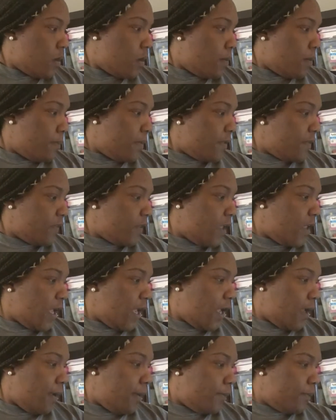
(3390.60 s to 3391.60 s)
Miss
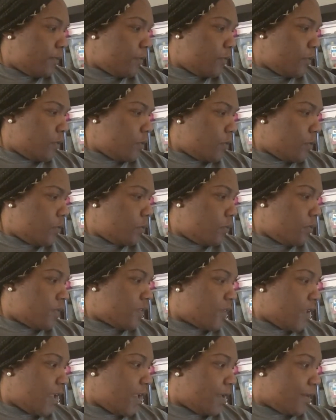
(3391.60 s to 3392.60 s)
Campbell, Miss
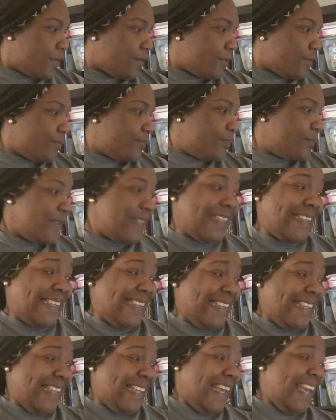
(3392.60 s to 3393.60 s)
Campbell,
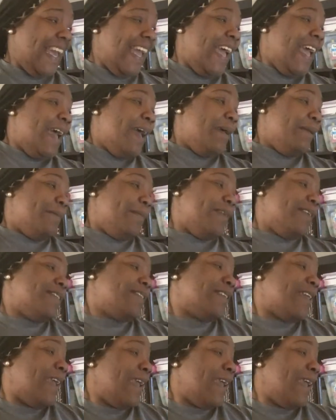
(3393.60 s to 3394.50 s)
Miss